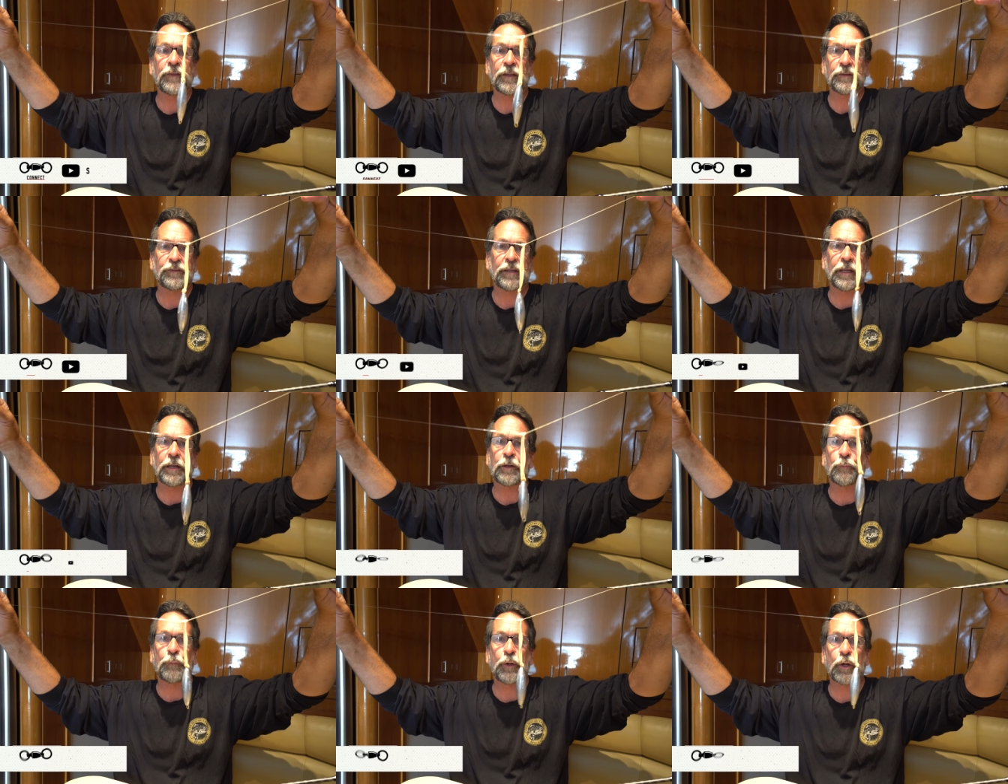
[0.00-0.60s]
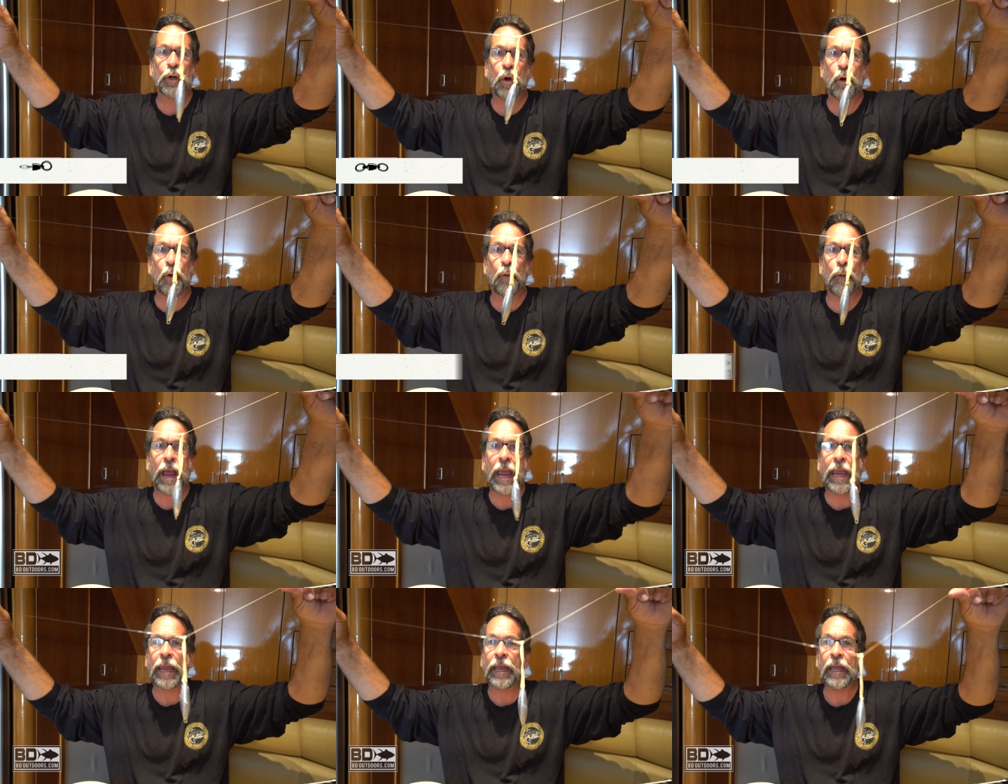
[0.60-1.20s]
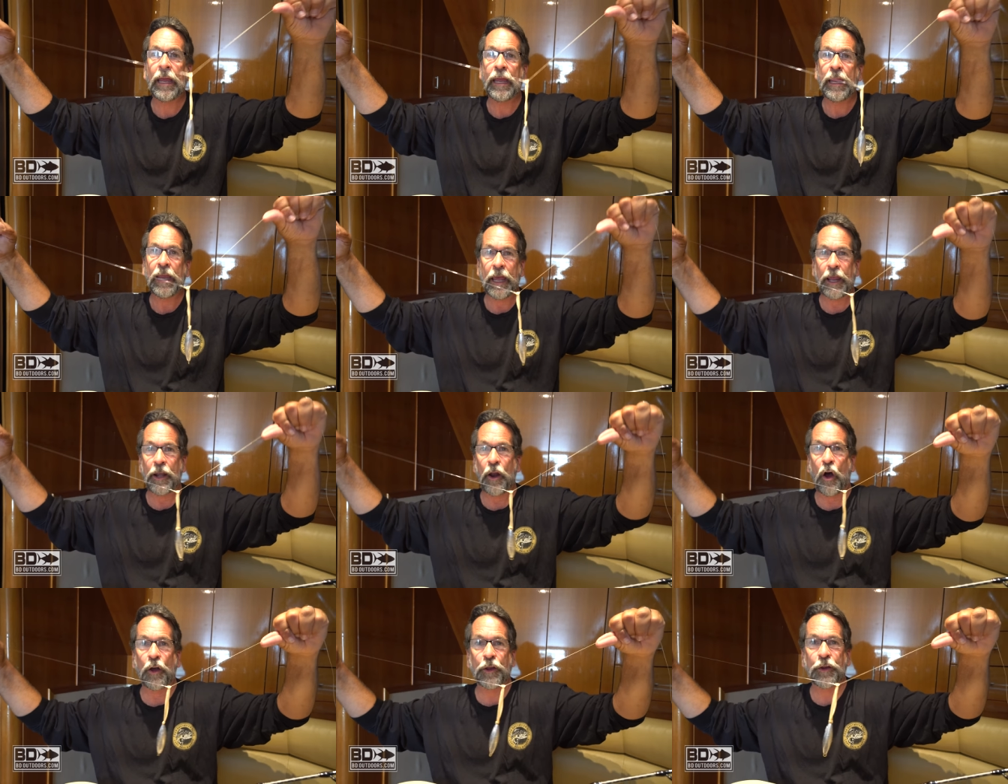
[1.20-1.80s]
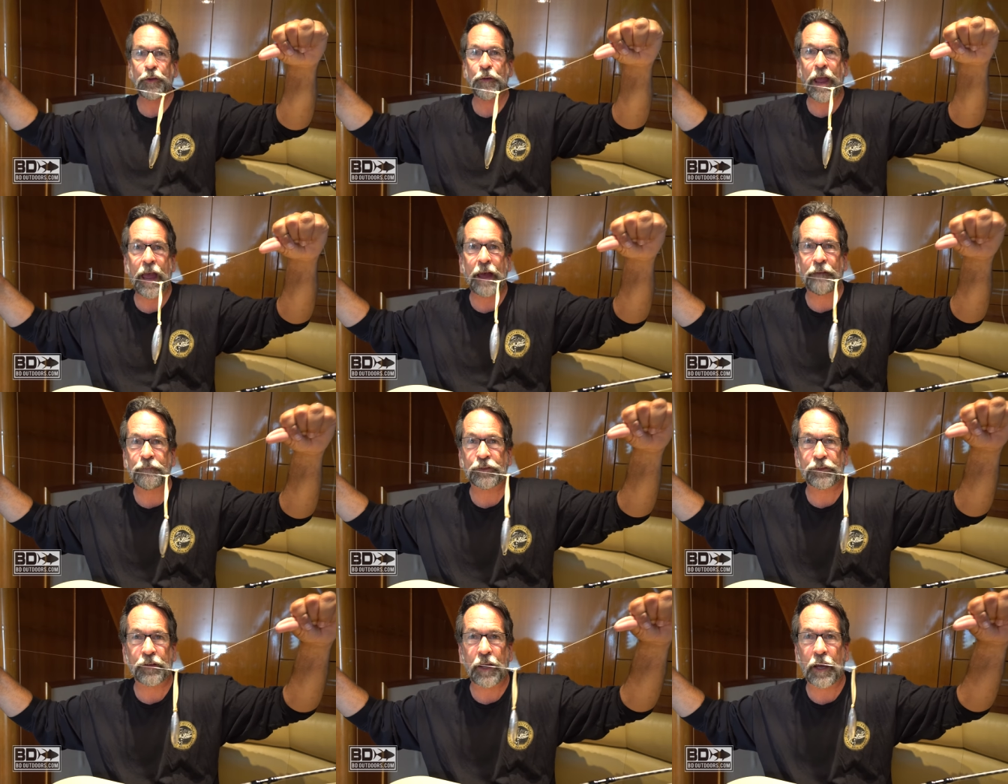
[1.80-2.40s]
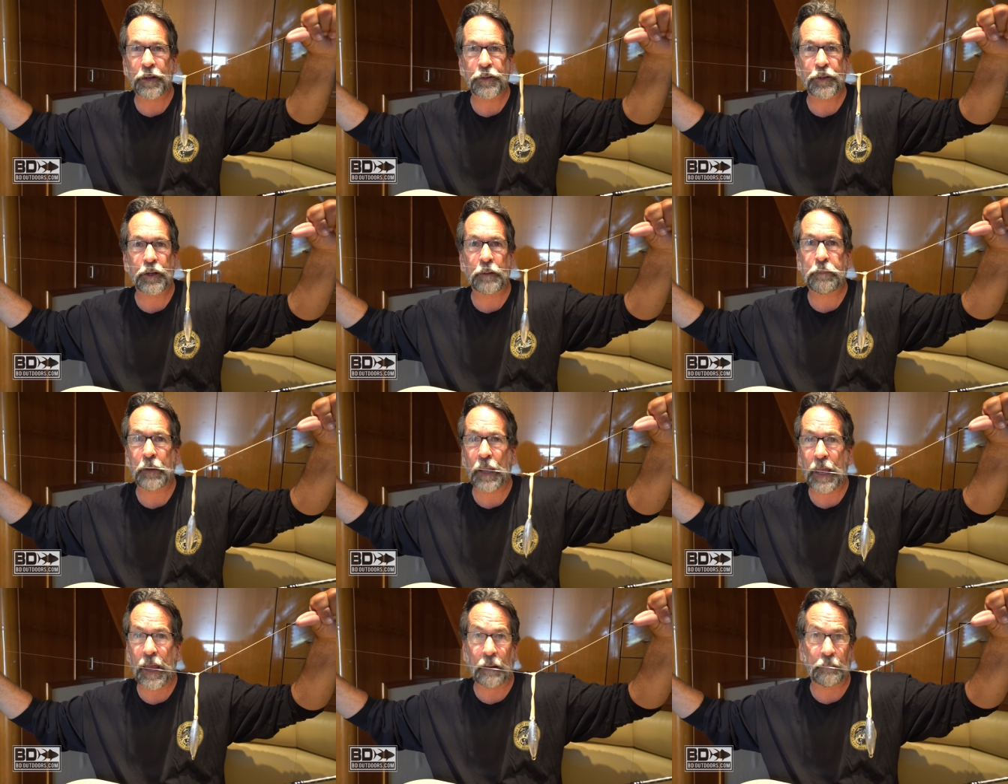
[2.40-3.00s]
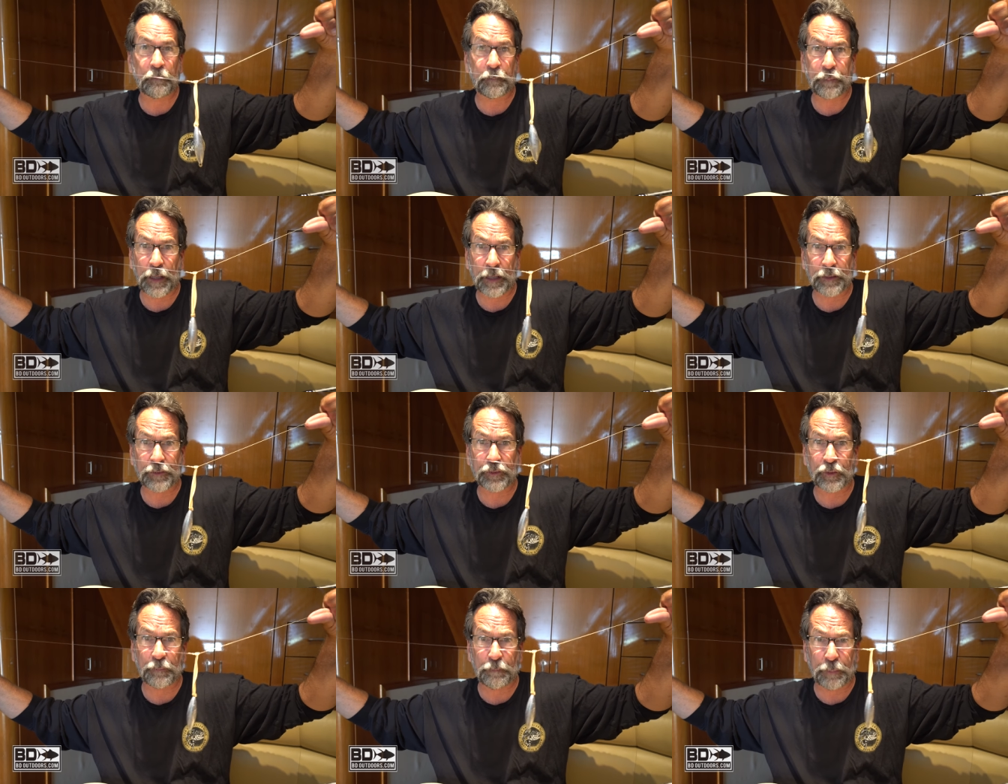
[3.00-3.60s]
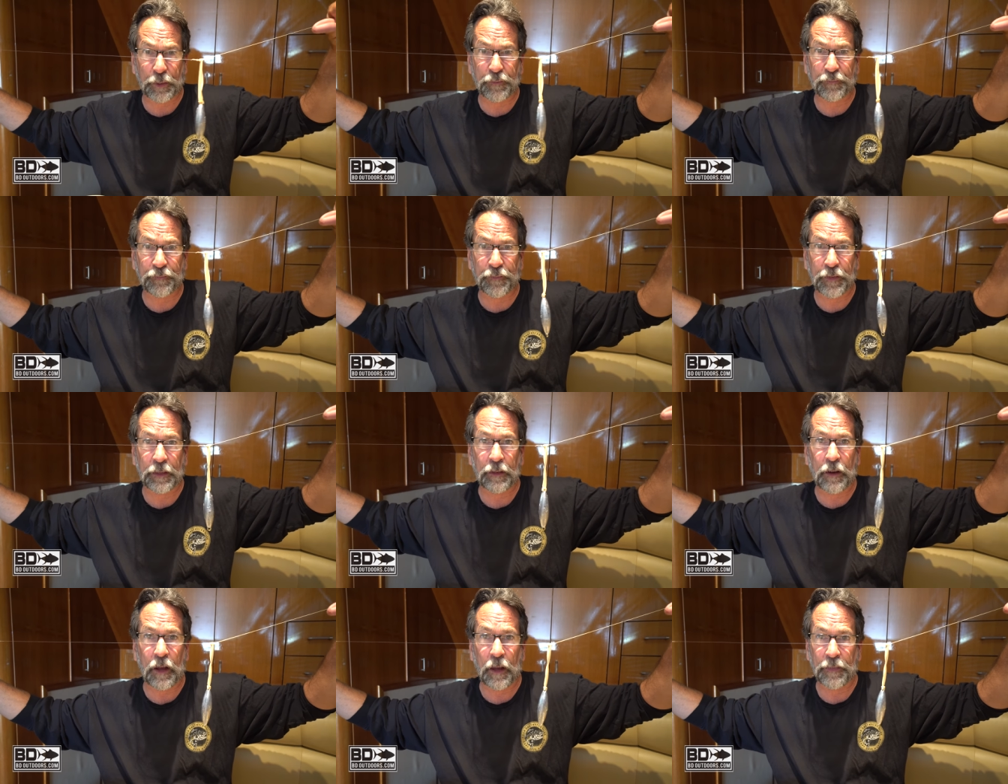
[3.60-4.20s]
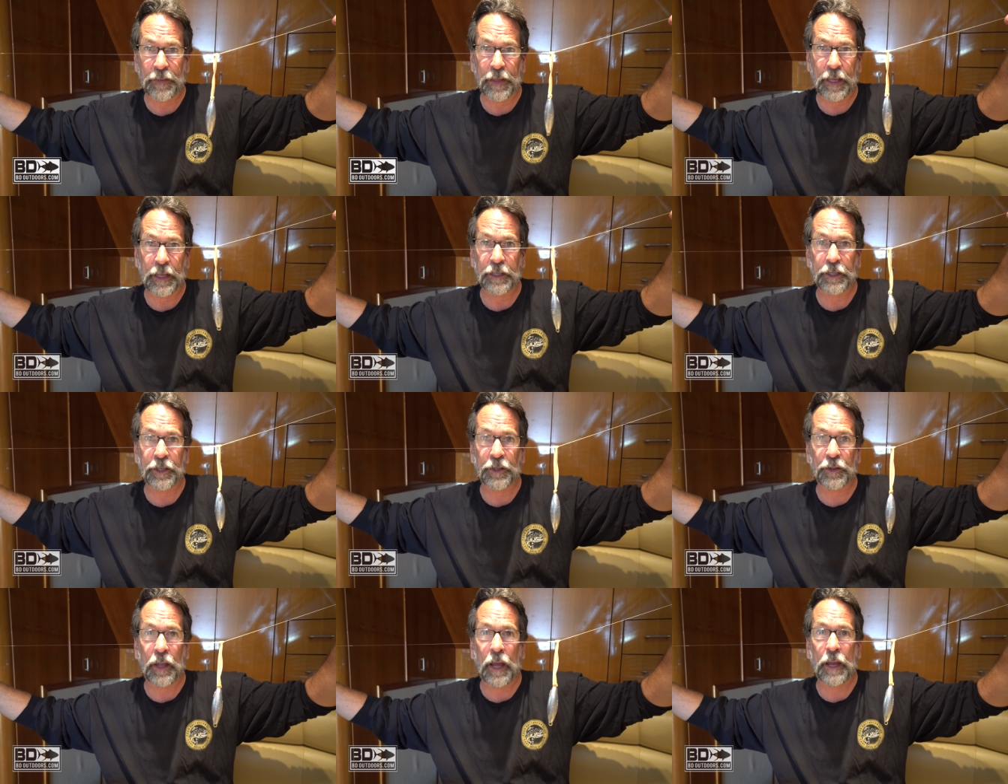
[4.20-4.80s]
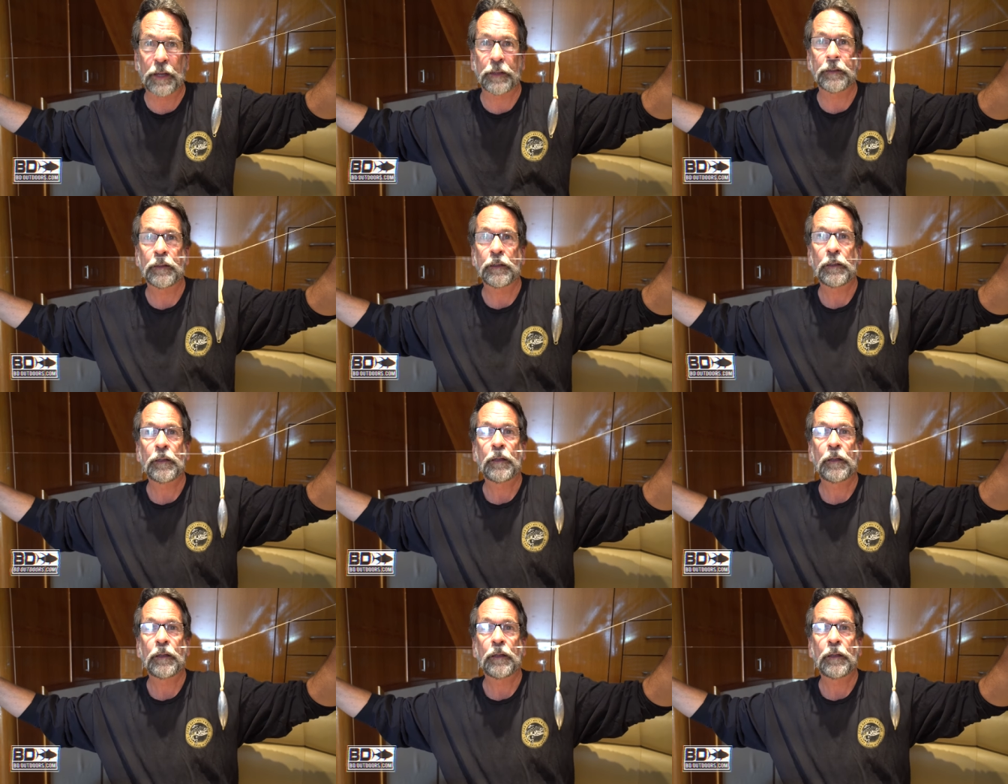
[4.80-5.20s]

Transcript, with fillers: The sinker will go away and all you have is a 100 pound plus bluefin on the end of your line.